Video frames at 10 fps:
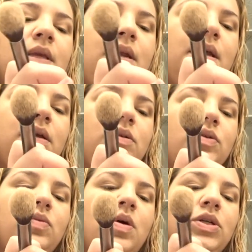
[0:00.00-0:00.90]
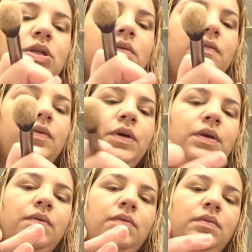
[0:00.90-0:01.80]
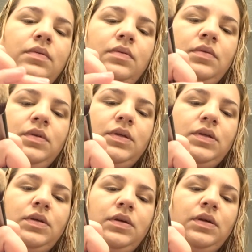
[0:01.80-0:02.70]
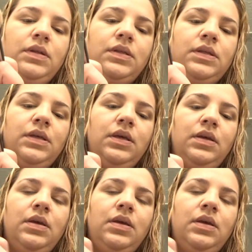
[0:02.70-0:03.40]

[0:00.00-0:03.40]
And I can swash it for you so you can see